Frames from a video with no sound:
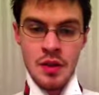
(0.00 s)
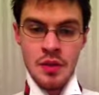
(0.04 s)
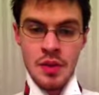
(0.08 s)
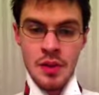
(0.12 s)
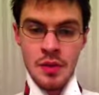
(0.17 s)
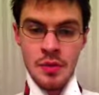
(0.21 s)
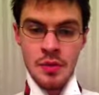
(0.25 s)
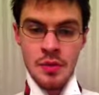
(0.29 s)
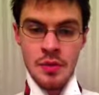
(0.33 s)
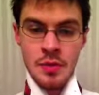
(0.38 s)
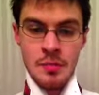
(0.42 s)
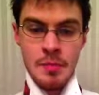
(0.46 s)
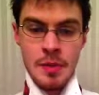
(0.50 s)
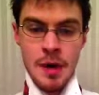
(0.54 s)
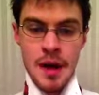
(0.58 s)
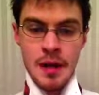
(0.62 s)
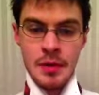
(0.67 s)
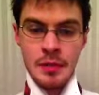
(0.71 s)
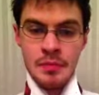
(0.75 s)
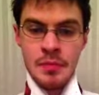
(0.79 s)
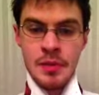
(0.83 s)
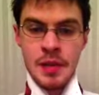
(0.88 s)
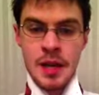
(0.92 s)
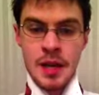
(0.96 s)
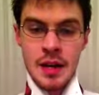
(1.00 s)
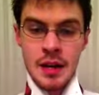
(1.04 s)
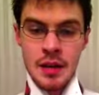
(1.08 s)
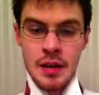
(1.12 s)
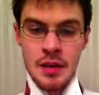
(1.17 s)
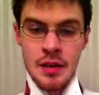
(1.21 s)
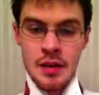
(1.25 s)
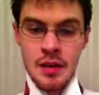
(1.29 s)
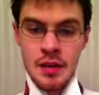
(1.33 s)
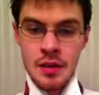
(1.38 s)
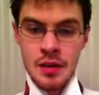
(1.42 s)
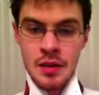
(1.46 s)
Then with the bottom tie,
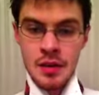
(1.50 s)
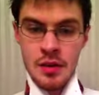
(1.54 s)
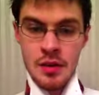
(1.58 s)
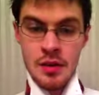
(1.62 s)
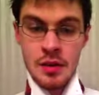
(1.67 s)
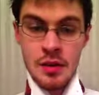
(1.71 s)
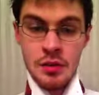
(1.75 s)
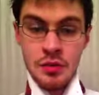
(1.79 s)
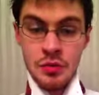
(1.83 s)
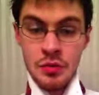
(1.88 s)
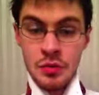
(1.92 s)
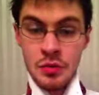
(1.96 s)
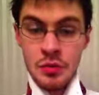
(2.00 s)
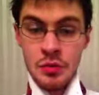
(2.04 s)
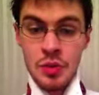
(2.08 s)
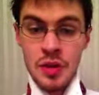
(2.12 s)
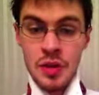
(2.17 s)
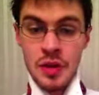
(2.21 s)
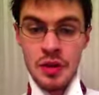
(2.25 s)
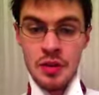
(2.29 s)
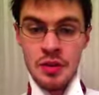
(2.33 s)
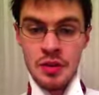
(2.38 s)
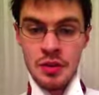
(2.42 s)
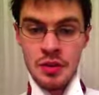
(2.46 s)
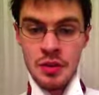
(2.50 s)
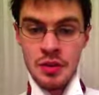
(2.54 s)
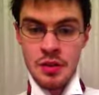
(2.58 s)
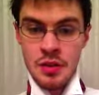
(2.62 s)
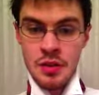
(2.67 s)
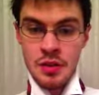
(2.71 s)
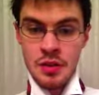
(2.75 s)
do a wreath,